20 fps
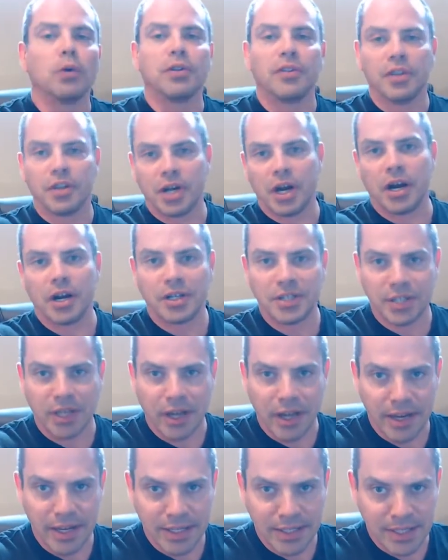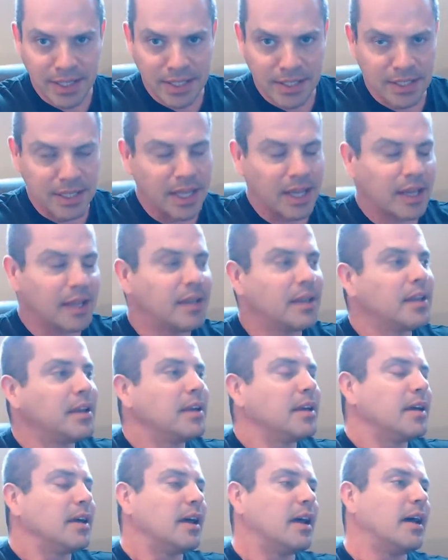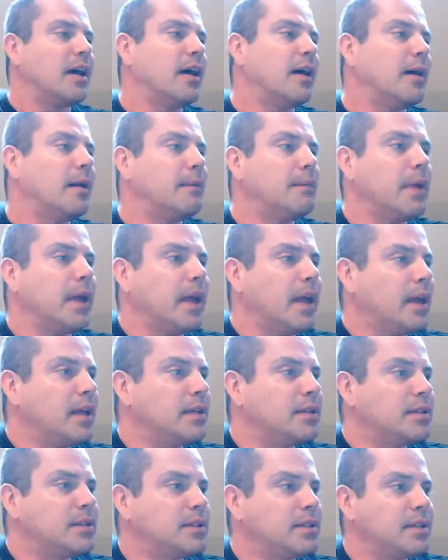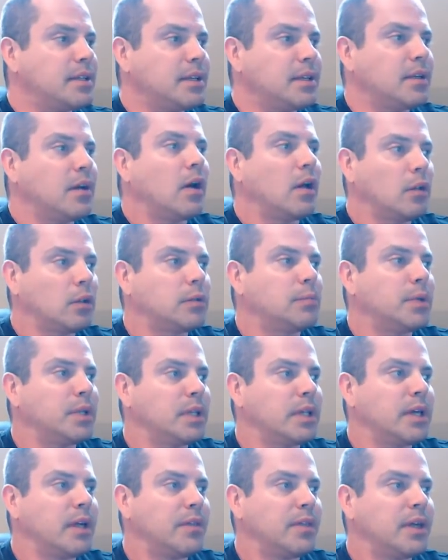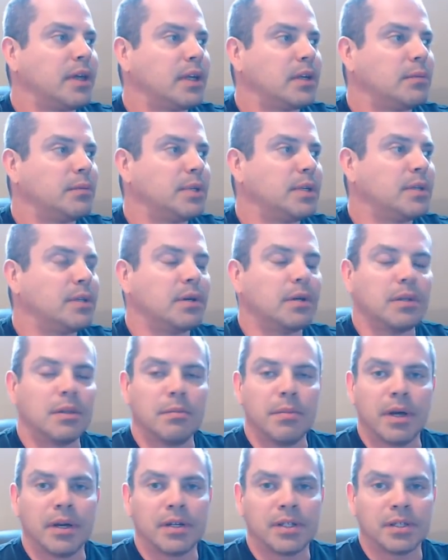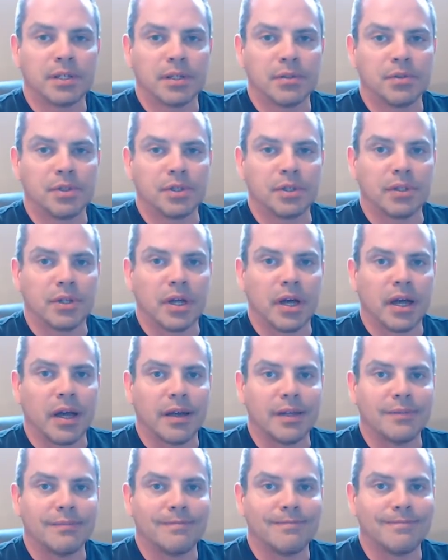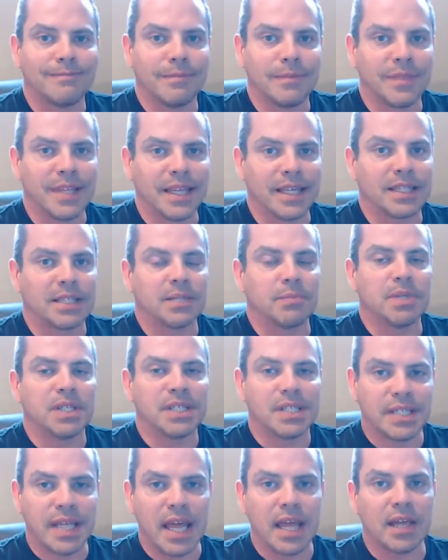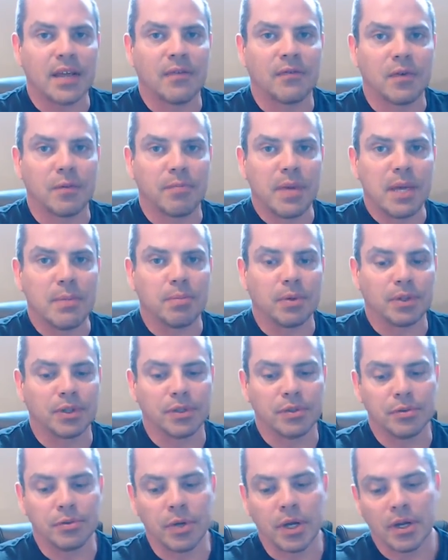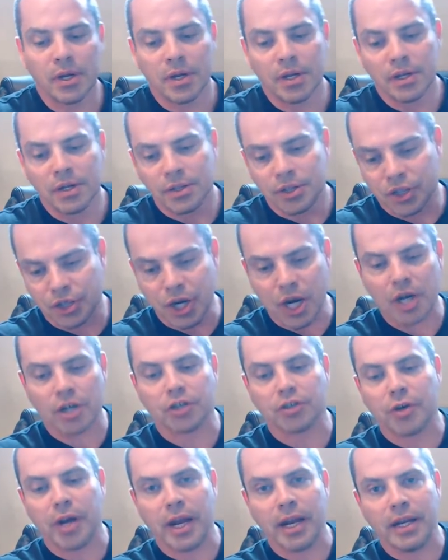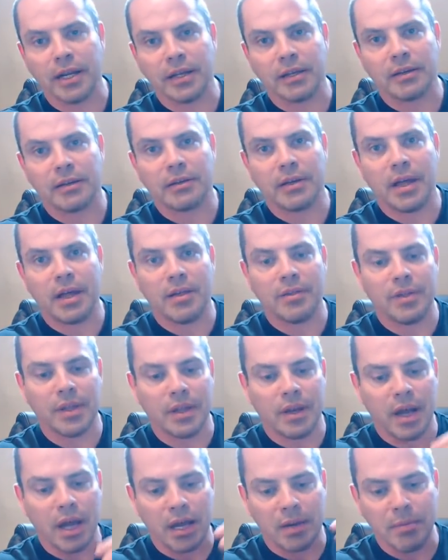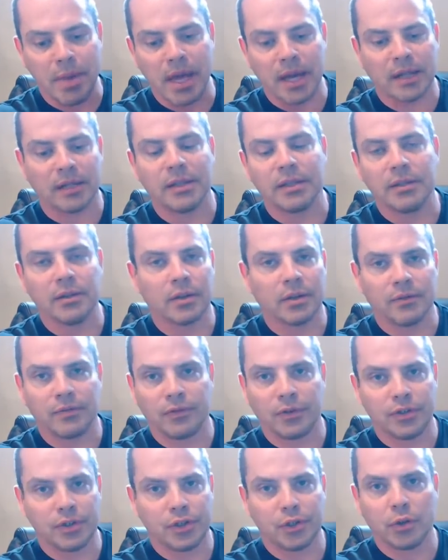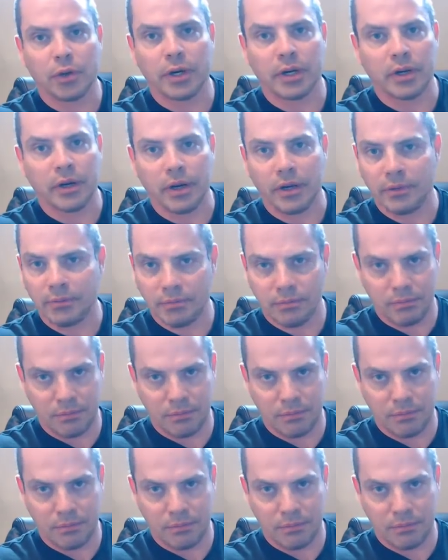to the dark side, as they say. Uh, and it, ultimately, I think it'll be the the better solution. I think it's a mistake for people to start training and then automatically looking for a shortcut